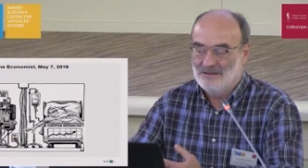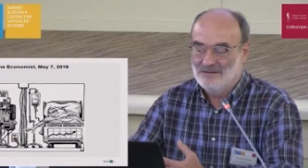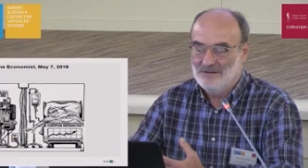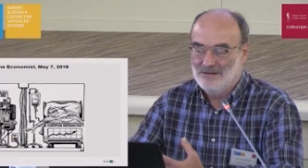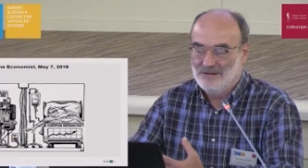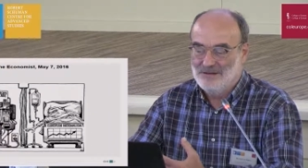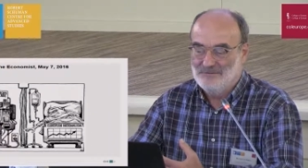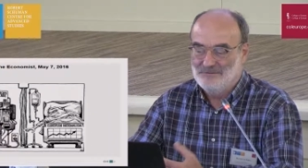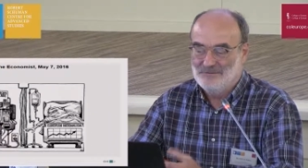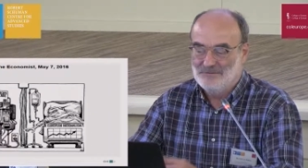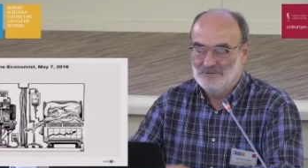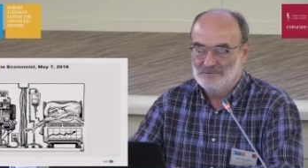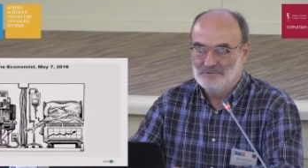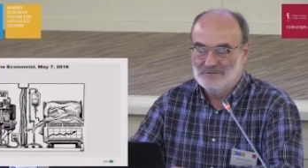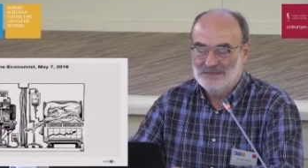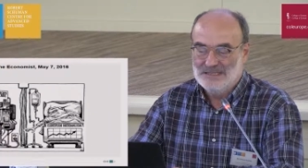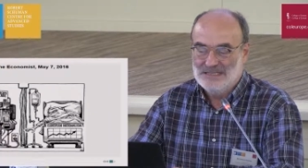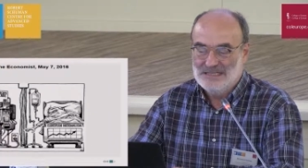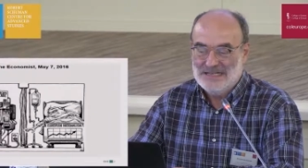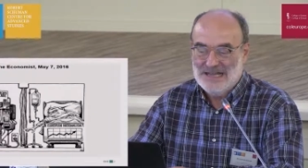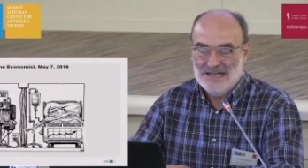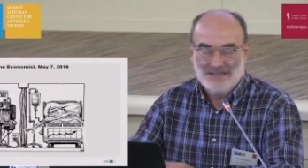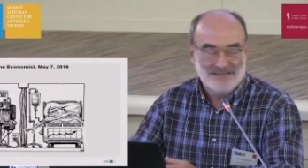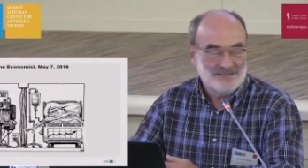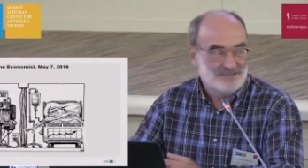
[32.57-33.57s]
live a
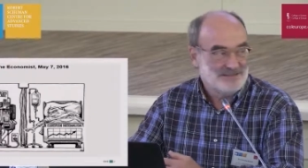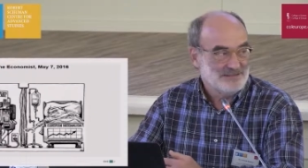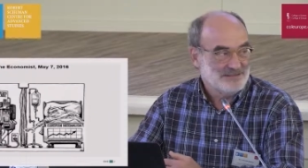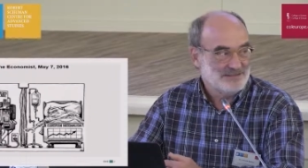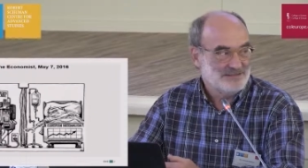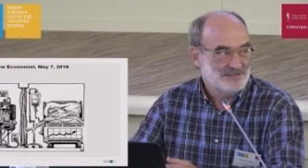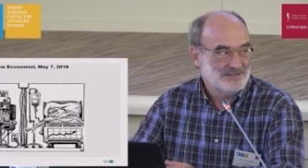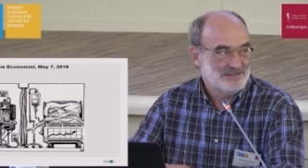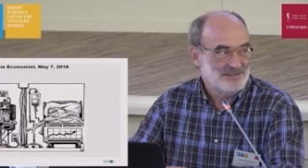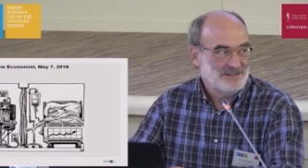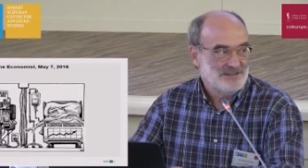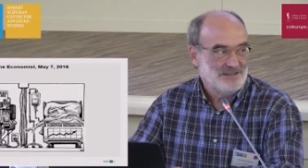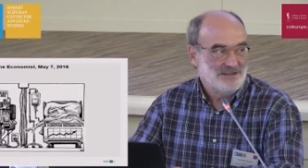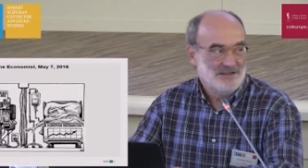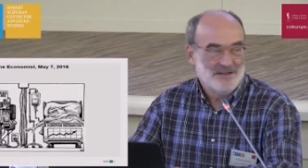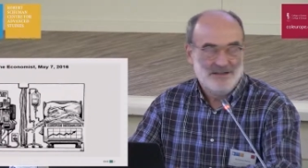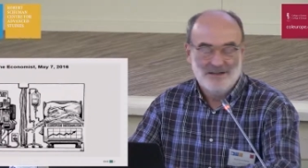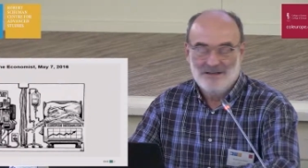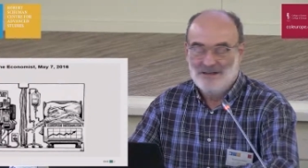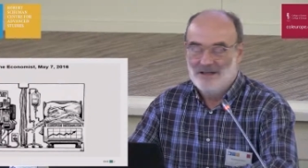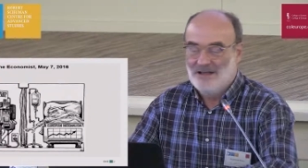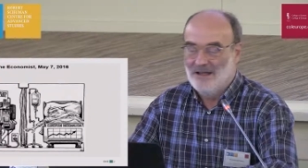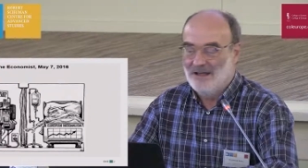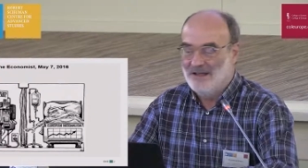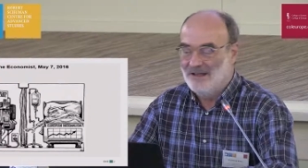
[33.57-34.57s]
renaissance
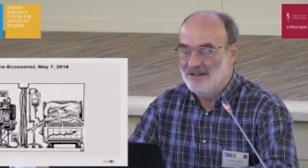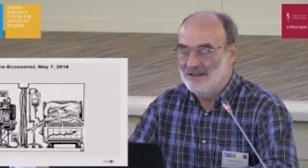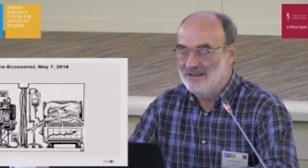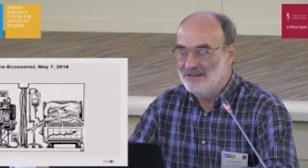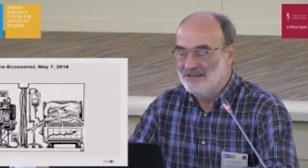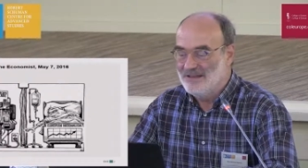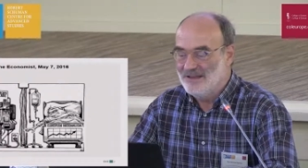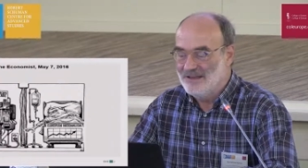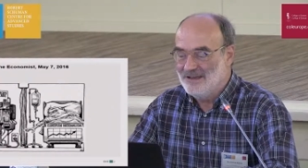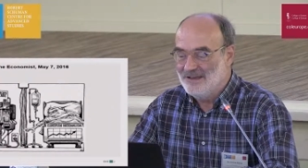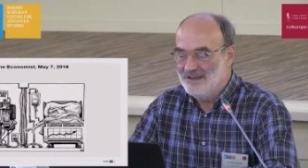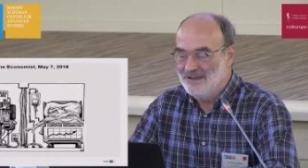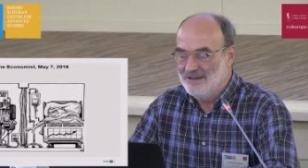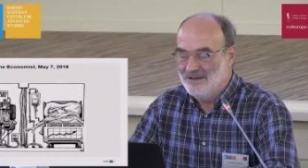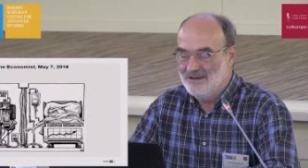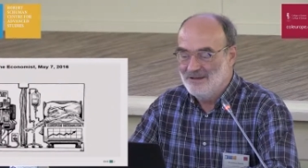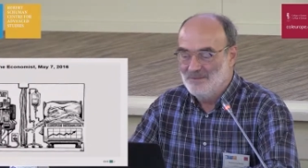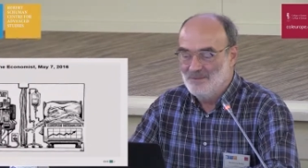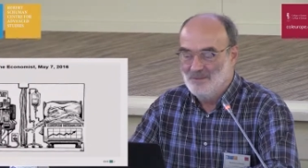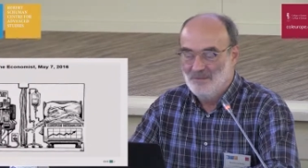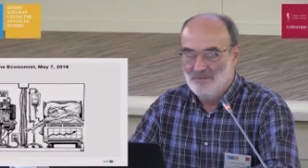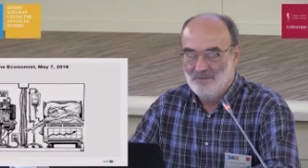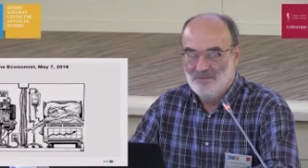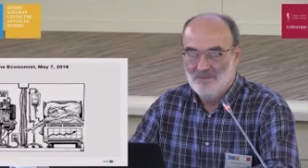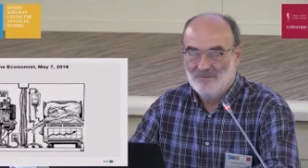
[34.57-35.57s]
and they
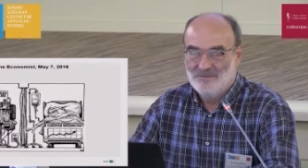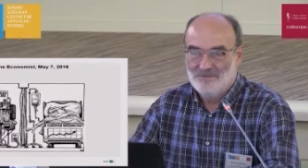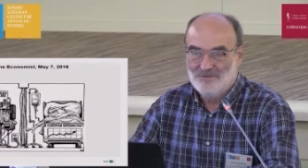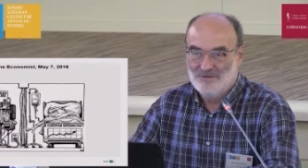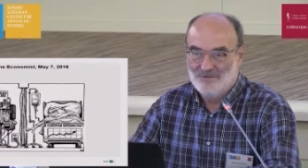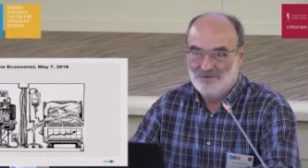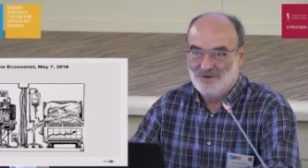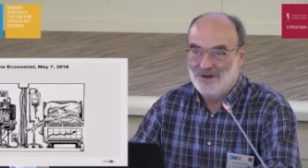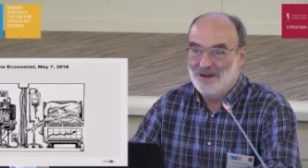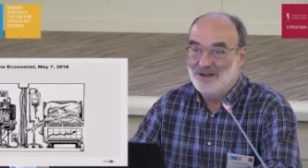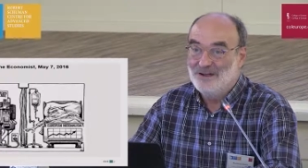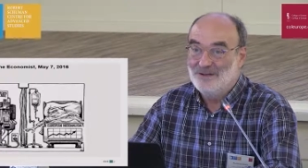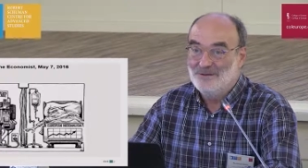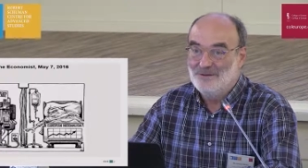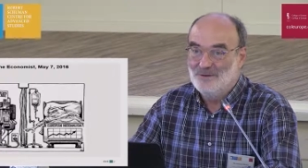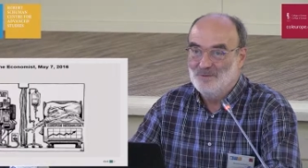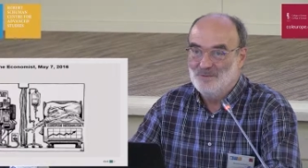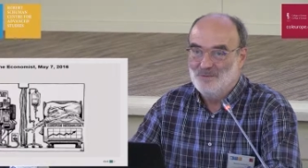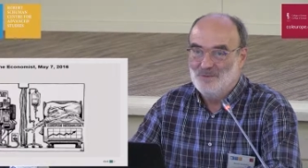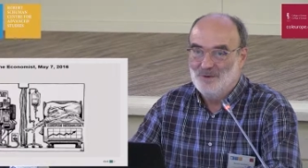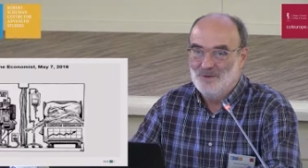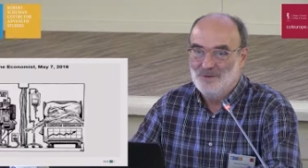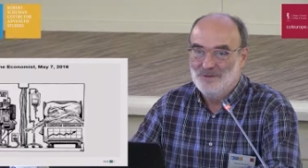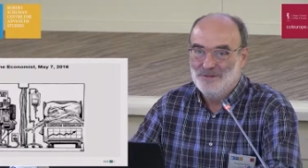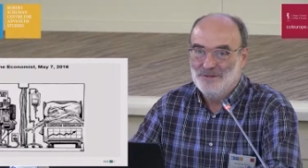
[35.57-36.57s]
try to
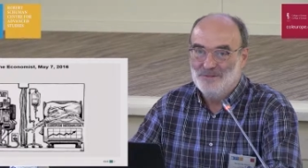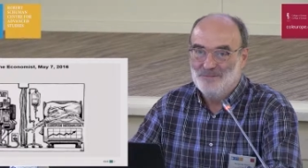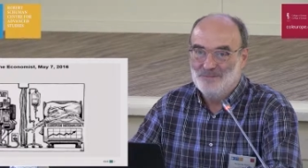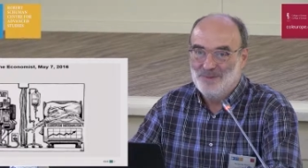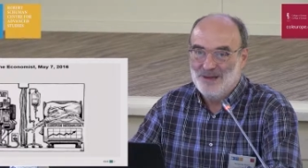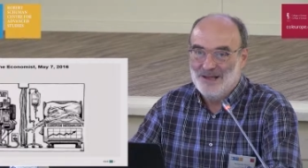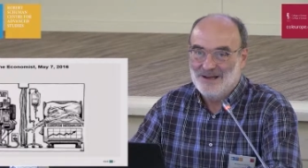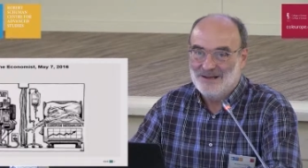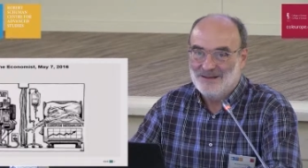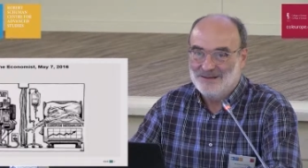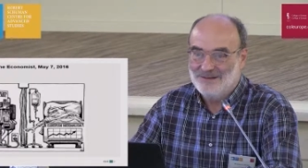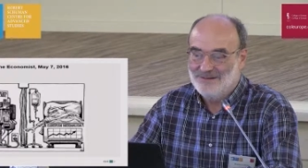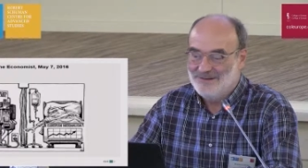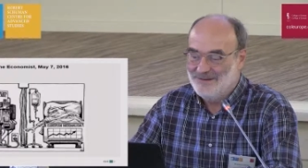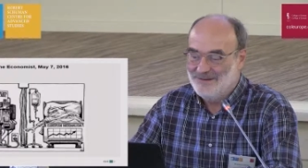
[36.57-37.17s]
pull the plug.